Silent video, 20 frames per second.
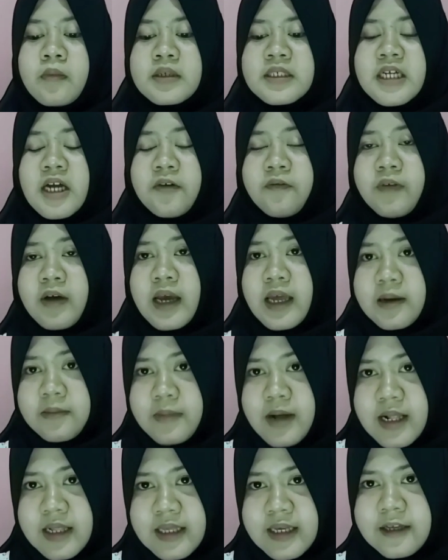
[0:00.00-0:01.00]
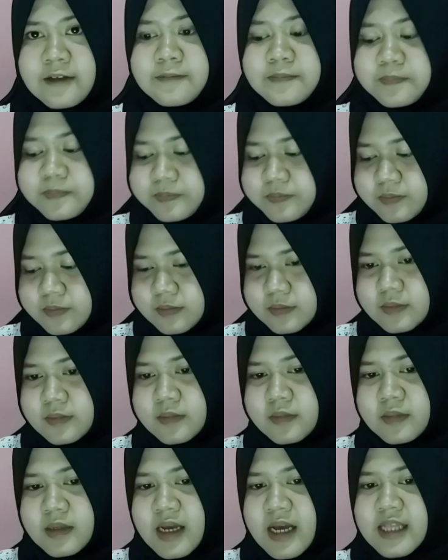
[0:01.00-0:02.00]
Java and Bali.
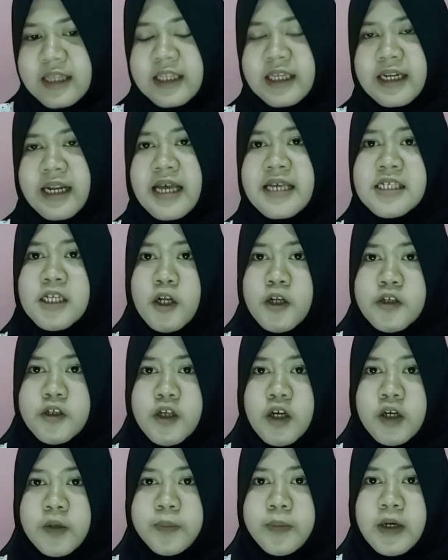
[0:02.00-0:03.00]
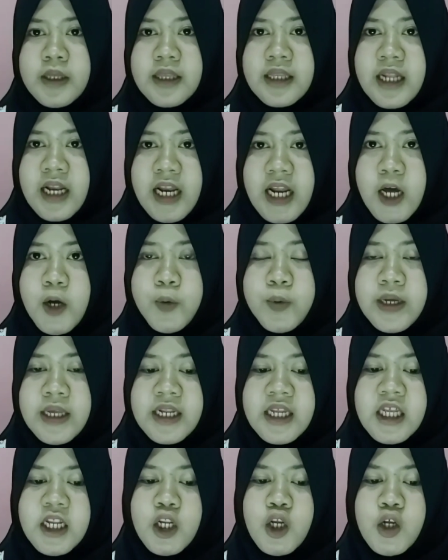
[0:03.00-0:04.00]
And the next also about the law
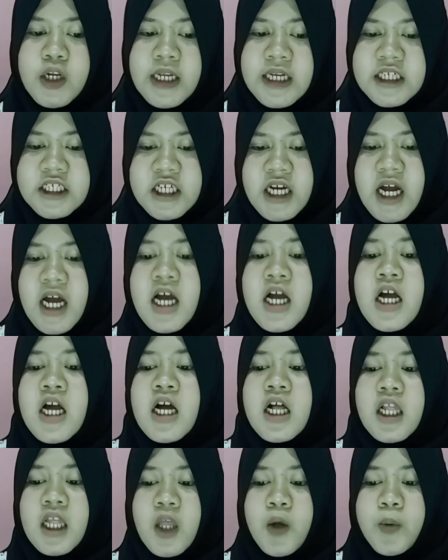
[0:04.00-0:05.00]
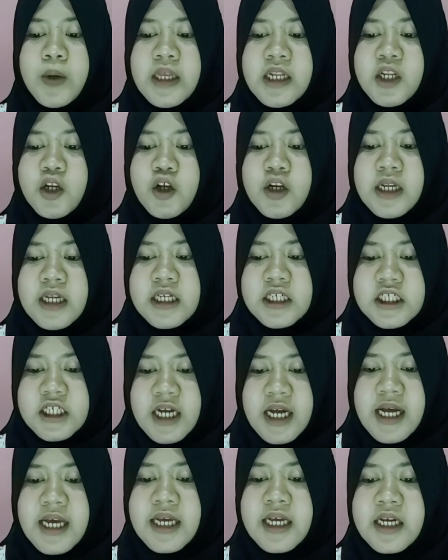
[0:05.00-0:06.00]
in Indonesia. Law
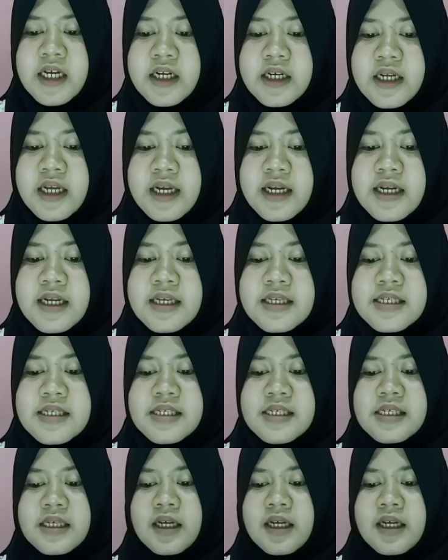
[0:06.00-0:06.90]
Indonesia, here there is